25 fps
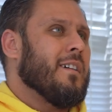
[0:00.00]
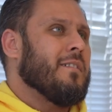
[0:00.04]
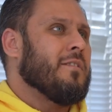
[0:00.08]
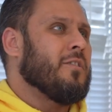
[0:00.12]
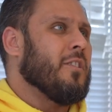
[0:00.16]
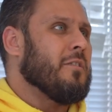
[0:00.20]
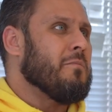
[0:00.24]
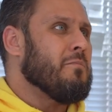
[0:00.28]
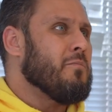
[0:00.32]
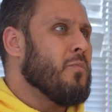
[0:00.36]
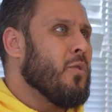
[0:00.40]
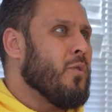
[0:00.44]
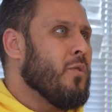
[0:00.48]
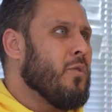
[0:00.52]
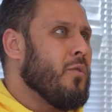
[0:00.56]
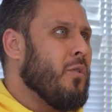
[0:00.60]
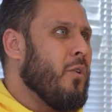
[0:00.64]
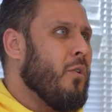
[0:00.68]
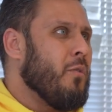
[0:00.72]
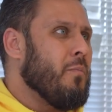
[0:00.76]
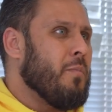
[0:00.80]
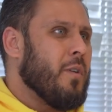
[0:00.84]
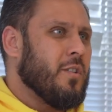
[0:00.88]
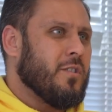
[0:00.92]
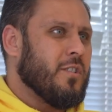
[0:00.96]
done more
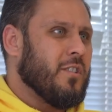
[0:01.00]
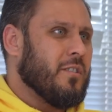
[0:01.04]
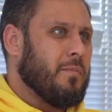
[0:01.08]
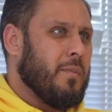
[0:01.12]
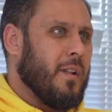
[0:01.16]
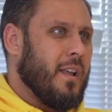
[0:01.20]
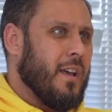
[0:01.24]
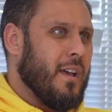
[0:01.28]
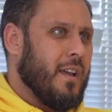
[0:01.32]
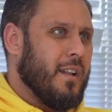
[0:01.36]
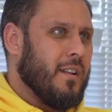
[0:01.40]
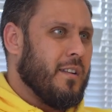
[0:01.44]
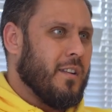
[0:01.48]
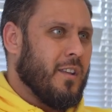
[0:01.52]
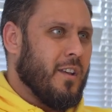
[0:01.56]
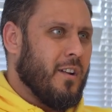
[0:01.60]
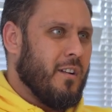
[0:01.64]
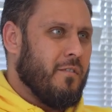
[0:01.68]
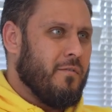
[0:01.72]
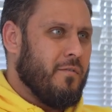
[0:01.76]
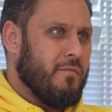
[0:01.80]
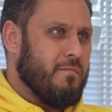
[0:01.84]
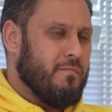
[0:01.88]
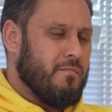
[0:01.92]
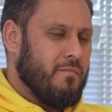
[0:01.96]
home purchase plan
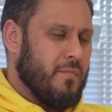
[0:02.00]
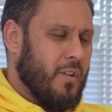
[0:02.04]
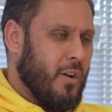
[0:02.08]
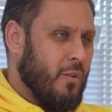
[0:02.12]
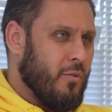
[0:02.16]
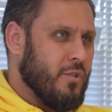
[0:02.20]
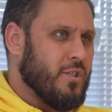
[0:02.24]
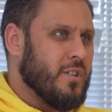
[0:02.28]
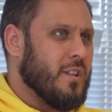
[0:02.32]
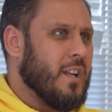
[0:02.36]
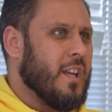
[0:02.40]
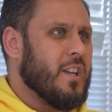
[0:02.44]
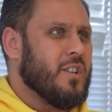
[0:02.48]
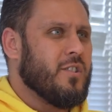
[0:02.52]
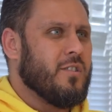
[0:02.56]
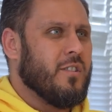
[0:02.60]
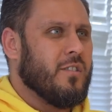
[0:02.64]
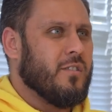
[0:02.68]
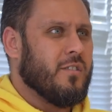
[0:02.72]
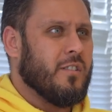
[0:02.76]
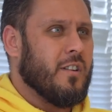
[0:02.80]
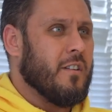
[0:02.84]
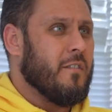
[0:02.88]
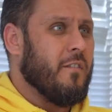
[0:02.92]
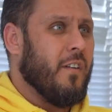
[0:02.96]
kind of
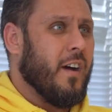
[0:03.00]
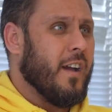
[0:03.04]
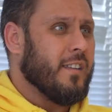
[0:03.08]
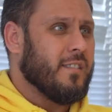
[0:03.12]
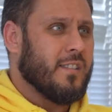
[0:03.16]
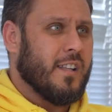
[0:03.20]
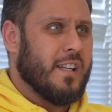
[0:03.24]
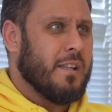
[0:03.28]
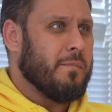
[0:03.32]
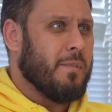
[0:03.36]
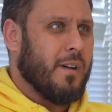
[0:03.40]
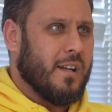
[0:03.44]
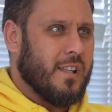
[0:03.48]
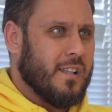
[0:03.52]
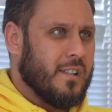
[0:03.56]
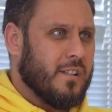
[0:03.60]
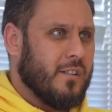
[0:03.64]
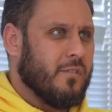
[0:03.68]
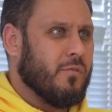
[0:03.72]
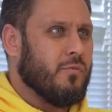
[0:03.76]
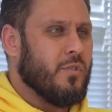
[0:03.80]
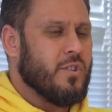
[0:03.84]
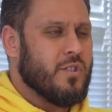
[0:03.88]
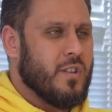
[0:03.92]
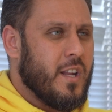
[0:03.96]
originations and advice than anybody.
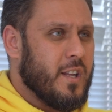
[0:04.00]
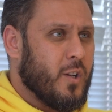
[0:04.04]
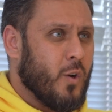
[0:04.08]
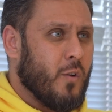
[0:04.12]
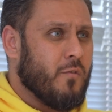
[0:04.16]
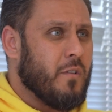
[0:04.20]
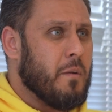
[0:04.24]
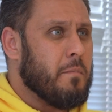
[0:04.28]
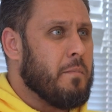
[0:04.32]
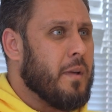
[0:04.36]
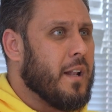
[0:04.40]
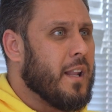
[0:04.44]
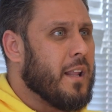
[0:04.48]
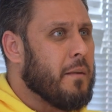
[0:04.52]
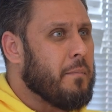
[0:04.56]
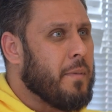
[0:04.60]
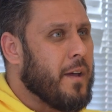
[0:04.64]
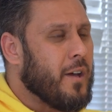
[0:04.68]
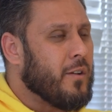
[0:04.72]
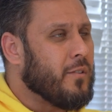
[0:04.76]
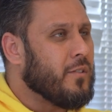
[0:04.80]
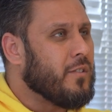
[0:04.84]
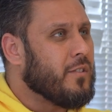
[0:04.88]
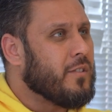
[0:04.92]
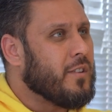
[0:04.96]
Originated over £1
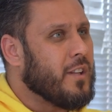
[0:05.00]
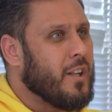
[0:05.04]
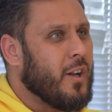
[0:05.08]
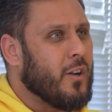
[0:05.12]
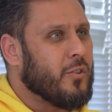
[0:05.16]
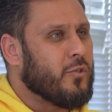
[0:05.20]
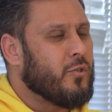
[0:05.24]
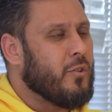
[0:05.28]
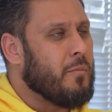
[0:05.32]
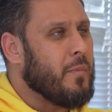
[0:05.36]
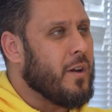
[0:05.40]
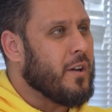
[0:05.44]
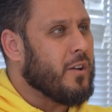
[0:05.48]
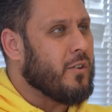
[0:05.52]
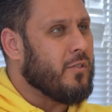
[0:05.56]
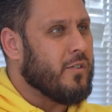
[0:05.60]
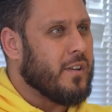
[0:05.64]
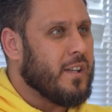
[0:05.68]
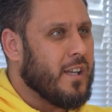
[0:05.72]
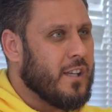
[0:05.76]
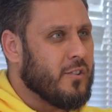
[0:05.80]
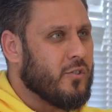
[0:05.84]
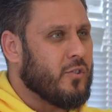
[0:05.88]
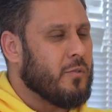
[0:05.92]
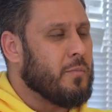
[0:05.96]
billion, through my
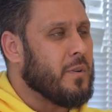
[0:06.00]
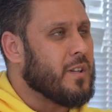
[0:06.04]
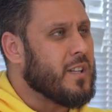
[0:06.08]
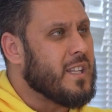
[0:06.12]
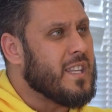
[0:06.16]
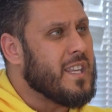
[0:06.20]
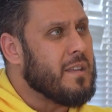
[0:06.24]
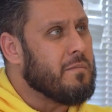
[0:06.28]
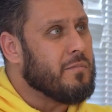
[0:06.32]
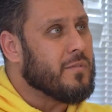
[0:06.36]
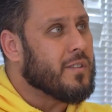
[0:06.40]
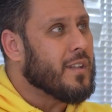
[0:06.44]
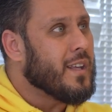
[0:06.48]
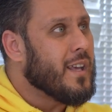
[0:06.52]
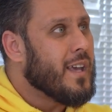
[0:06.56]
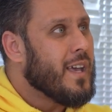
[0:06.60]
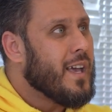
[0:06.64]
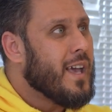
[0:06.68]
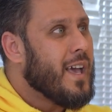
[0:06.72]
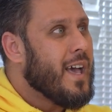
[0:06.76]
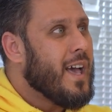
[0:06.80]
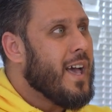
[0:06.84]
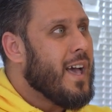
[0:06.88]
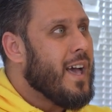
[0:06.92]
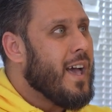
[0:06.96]
career and through my teams.
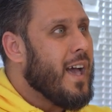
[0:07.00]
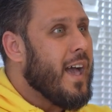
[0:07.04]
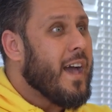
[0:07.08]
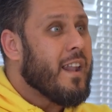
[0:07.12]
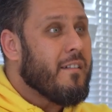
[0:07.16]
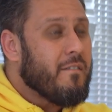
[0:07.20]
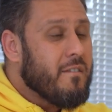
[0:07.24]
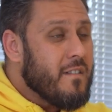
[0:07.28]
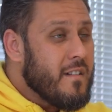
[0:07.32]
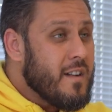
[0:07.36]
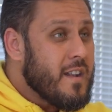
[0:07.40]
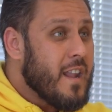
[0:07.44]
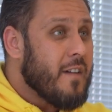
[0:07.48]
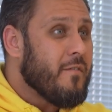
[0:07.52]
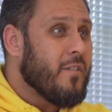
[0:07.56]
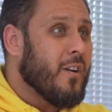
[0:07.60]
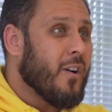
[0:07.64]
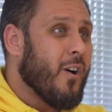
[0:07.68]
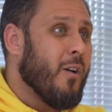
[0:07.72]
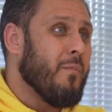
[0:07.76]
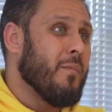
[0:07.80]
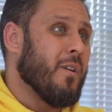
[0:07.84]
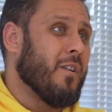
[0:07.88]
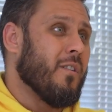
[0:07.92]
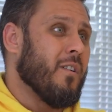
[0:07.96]
And I've never
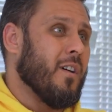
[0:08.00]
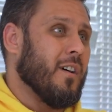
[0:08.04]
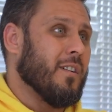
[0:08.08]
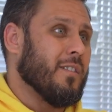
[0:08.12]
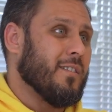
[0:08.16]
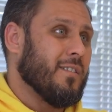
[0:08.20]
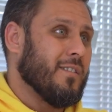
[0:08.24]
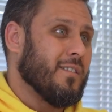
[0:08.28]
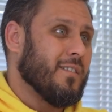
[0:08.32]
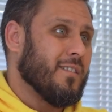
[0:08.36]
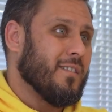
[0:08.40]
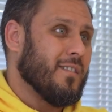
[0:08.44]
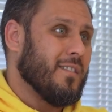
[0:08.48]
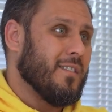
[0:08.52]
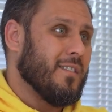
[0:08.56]
come across